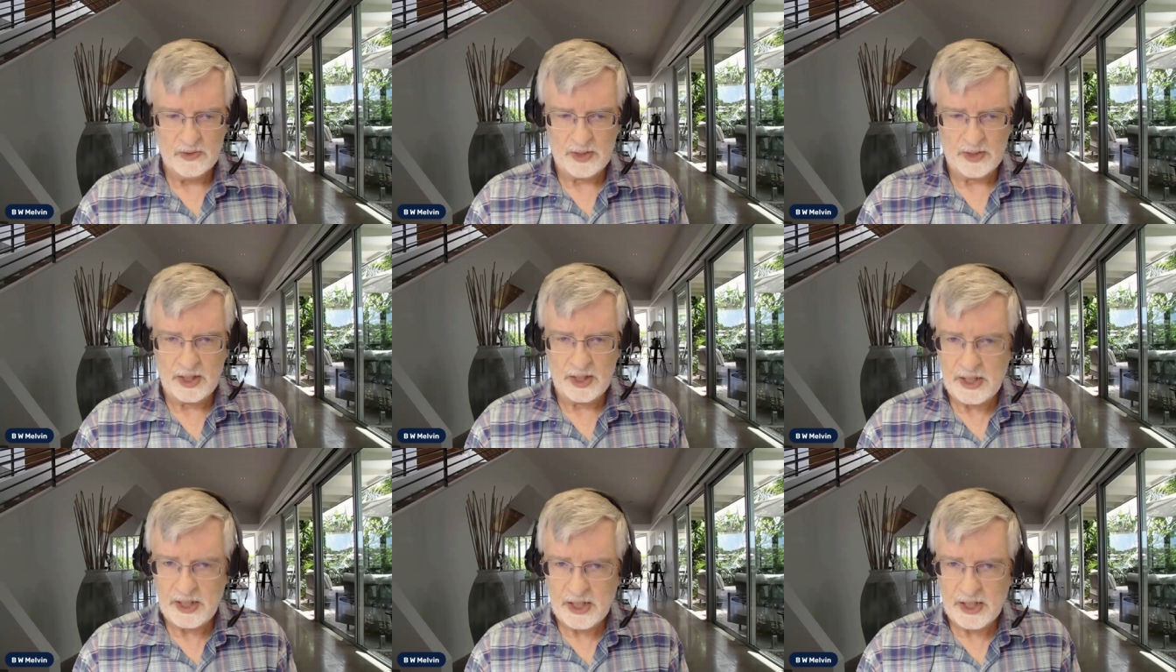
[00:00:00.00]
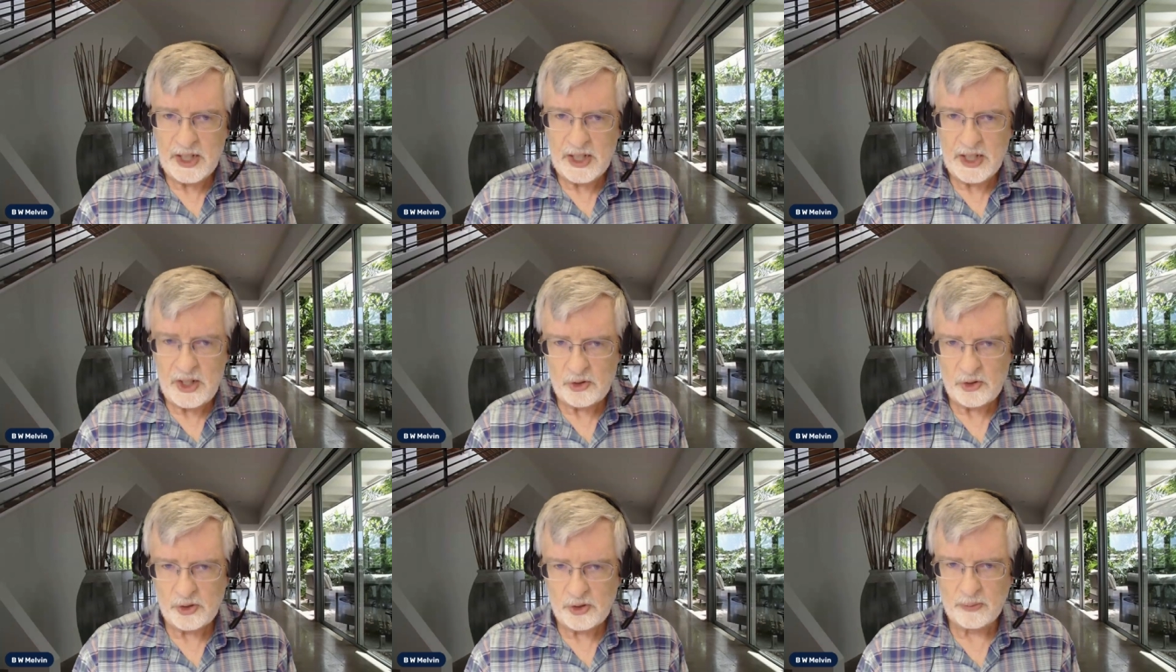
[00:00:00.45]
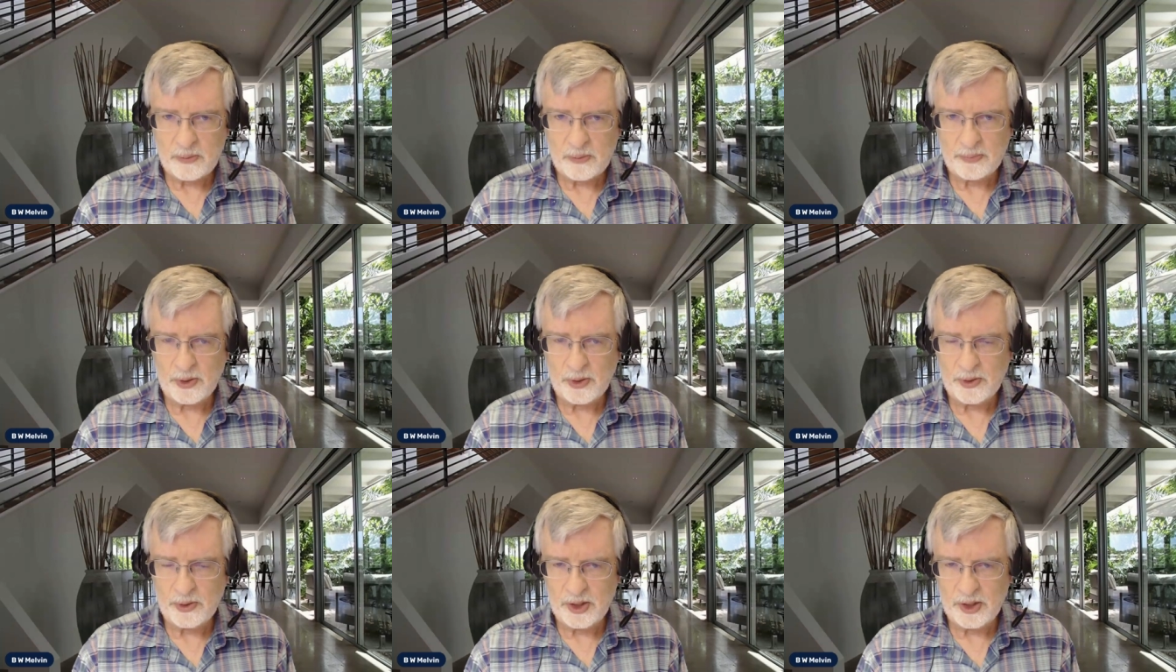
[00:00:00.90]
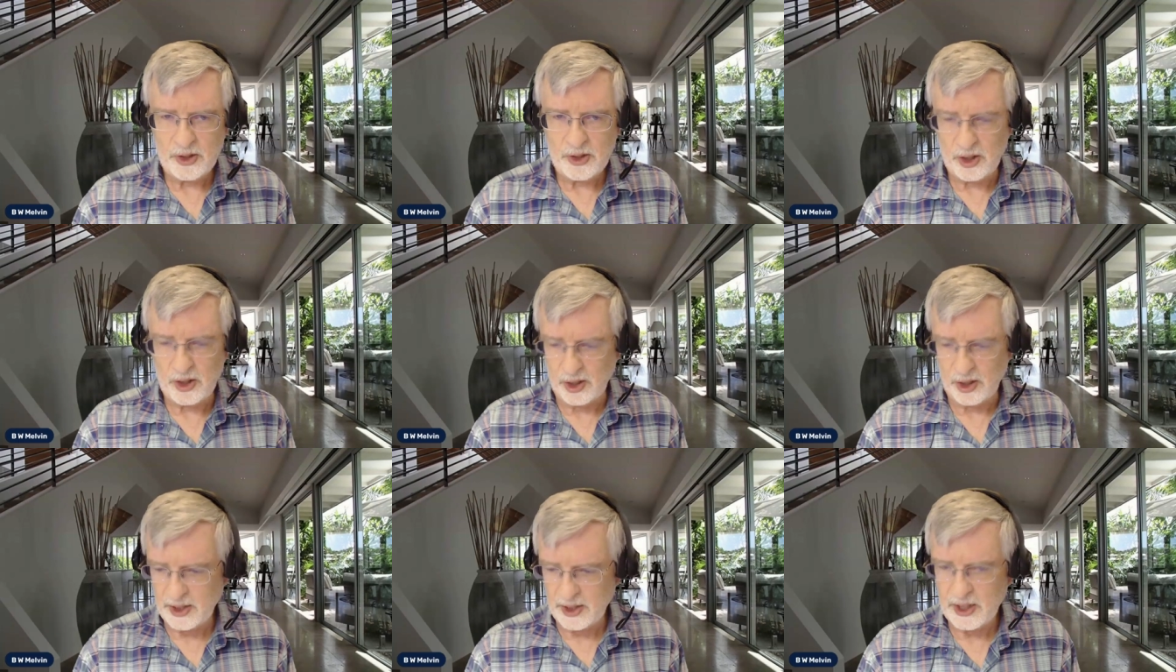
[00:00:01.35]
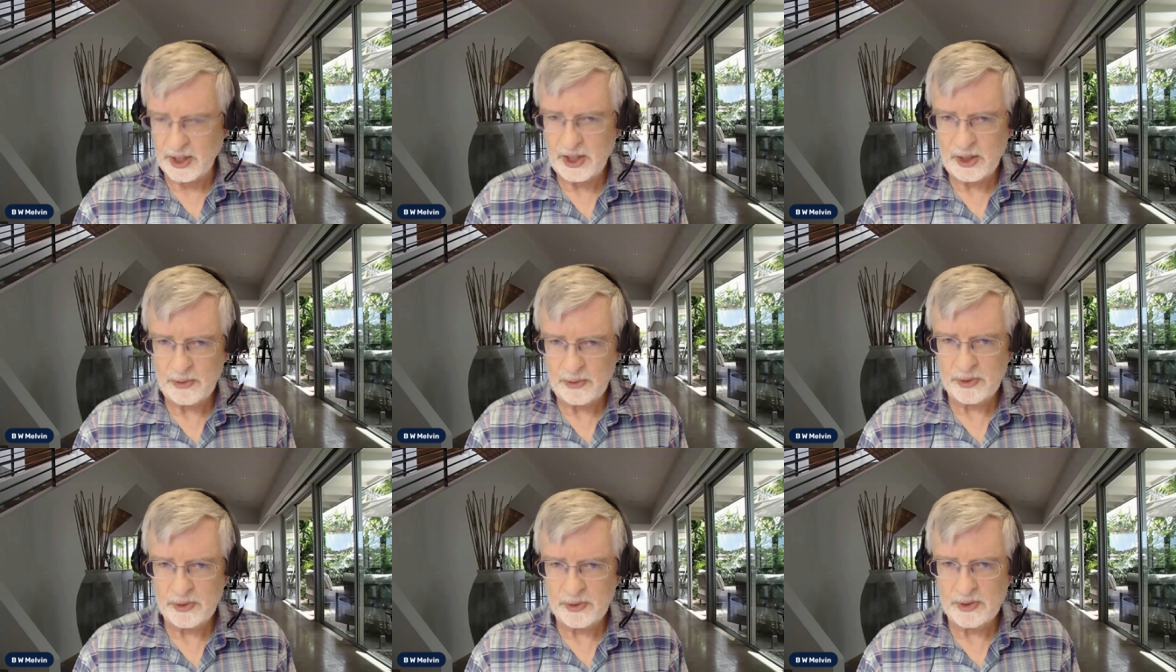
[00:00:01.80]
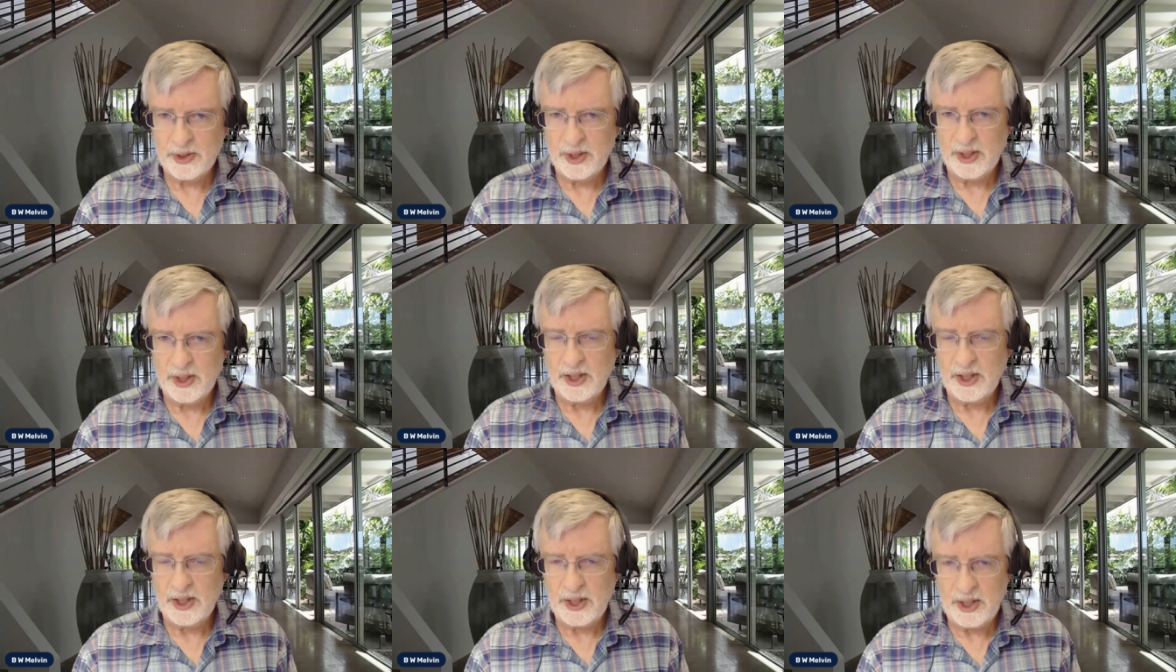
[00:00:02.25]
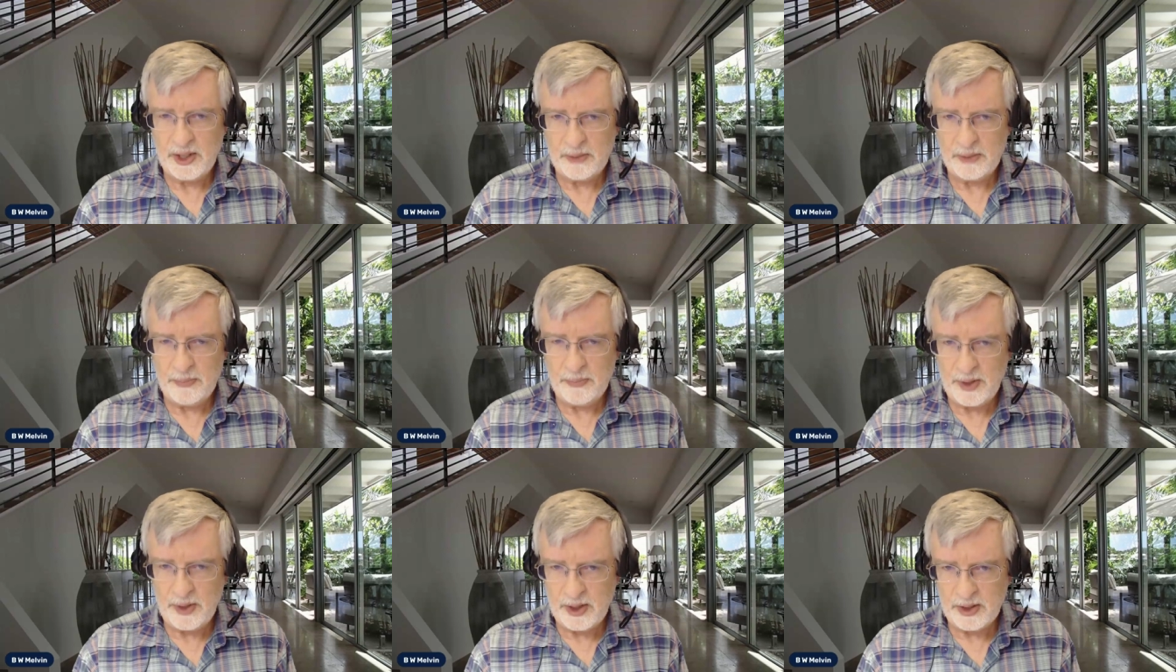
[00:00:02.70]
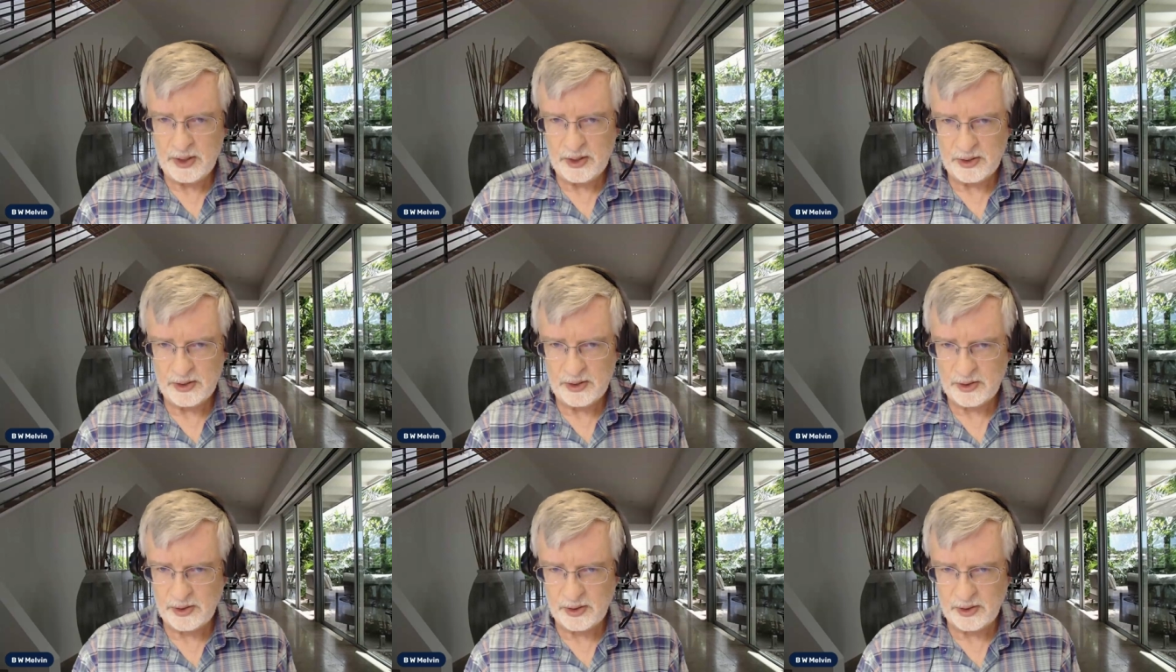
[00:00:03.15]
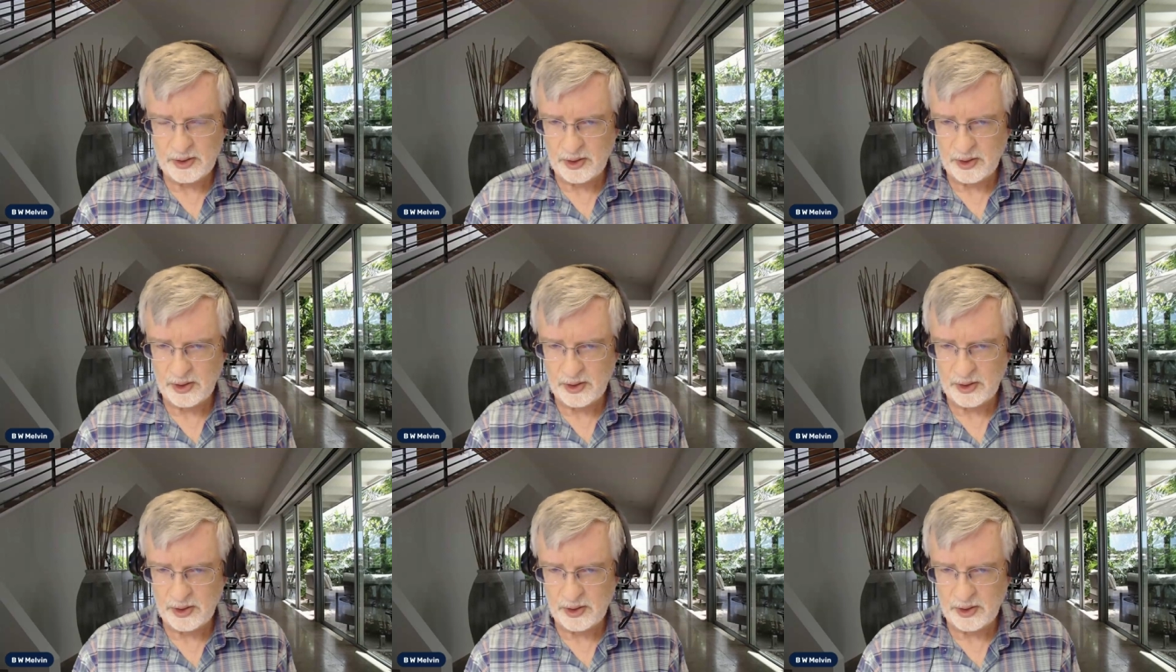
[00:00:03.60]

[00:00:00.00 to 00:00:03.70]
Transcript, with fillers: that he can heal your broken heart, that he will mend,